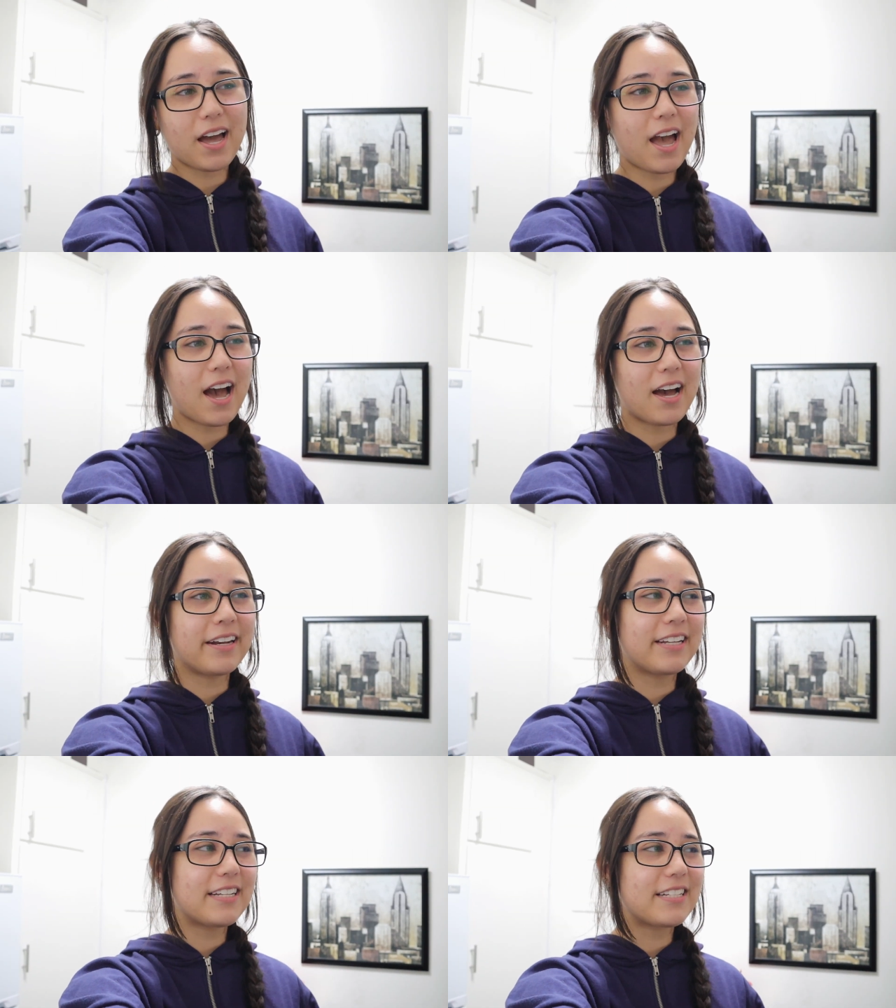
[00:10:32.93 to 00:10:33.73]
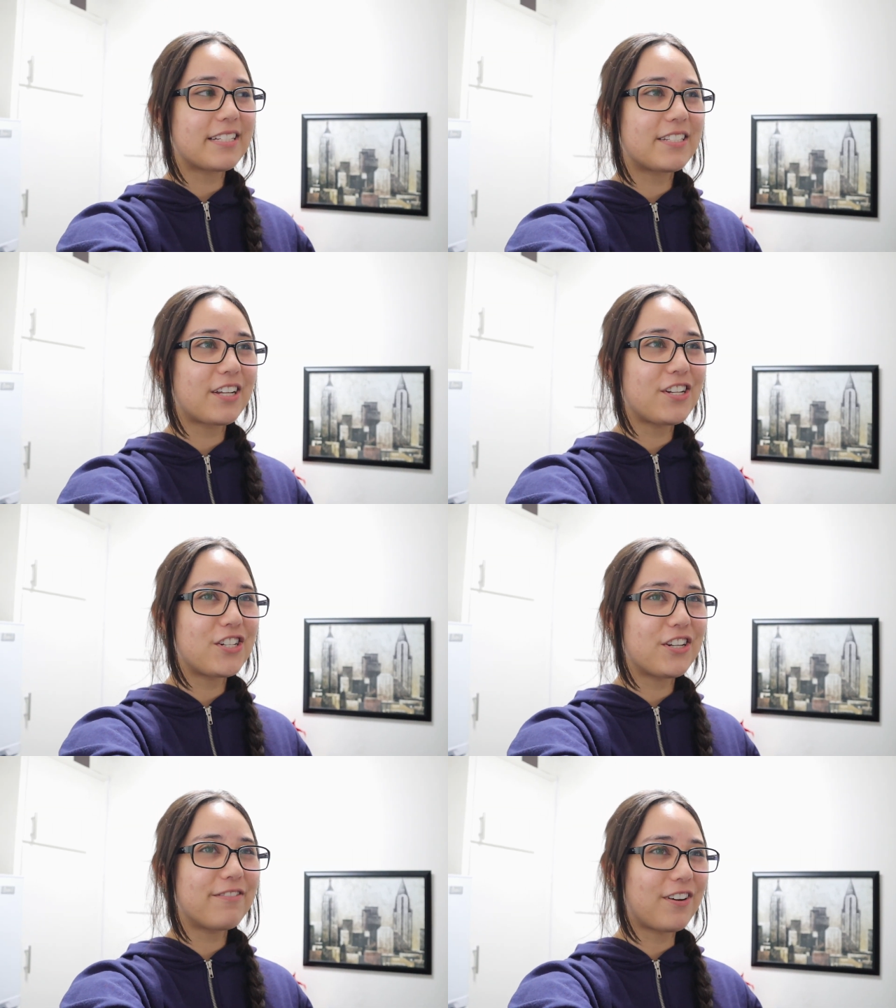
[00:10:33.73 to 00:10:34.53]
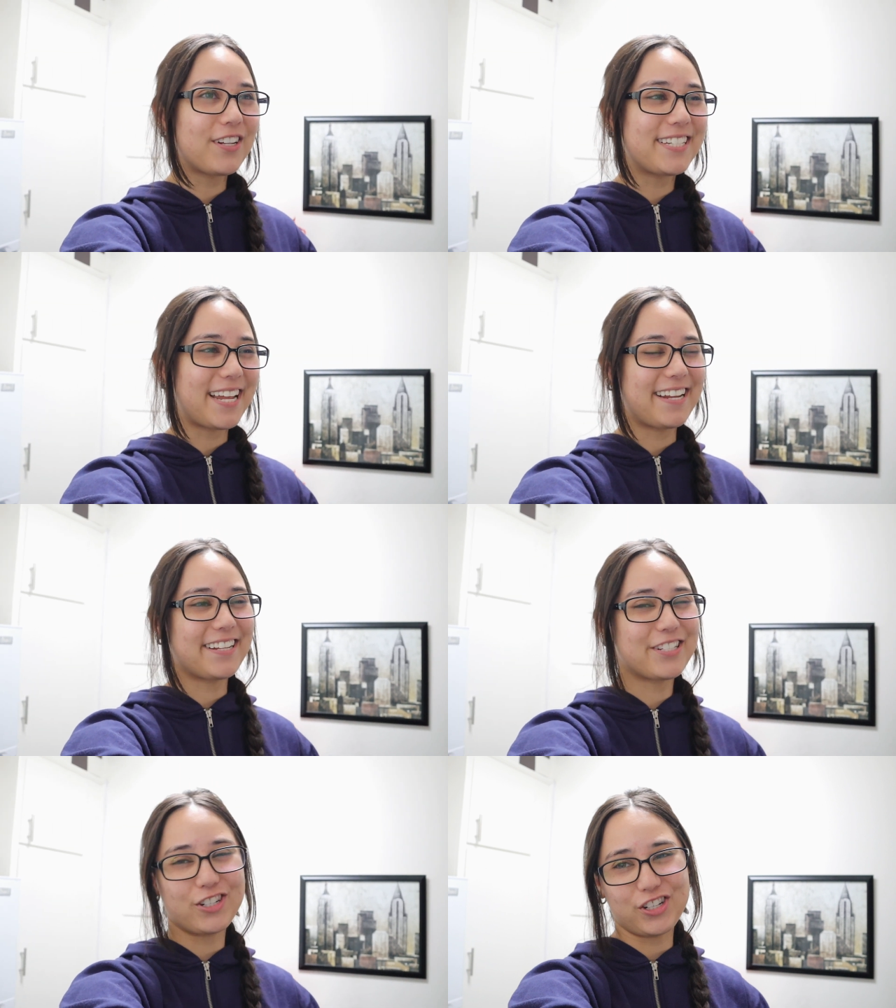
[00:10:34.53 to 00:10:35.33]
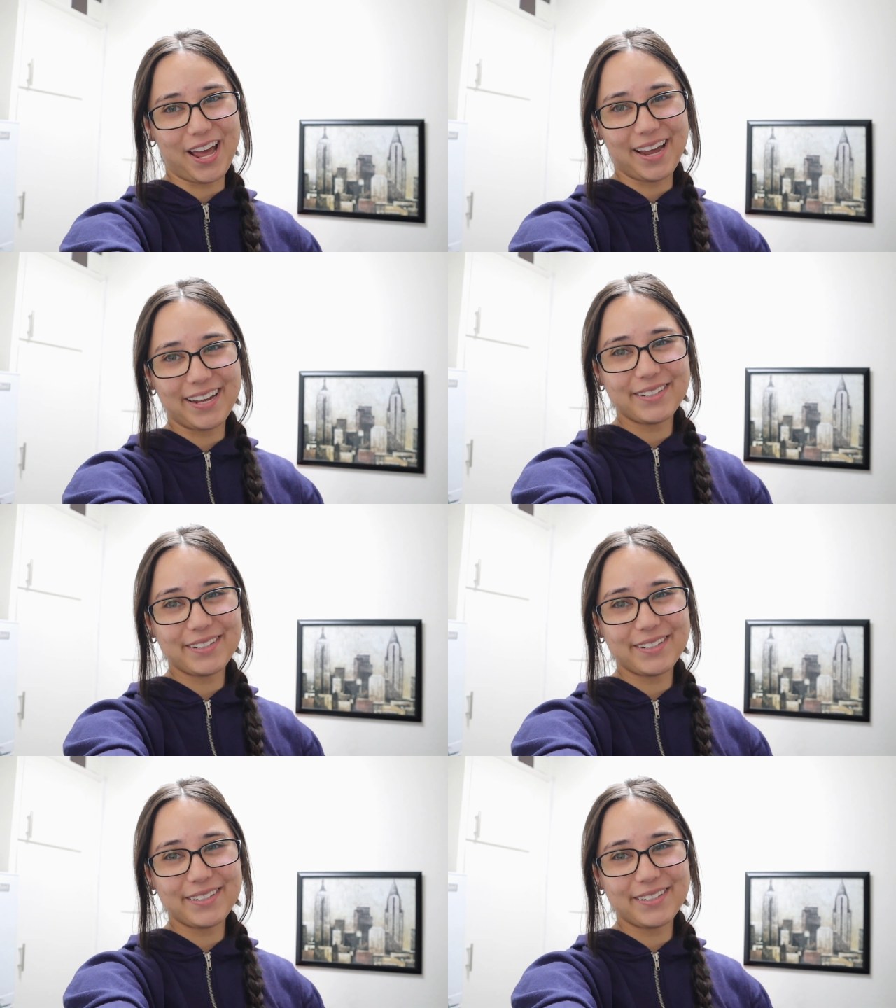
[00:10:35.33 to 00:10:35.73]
I had such a fun day yesterday,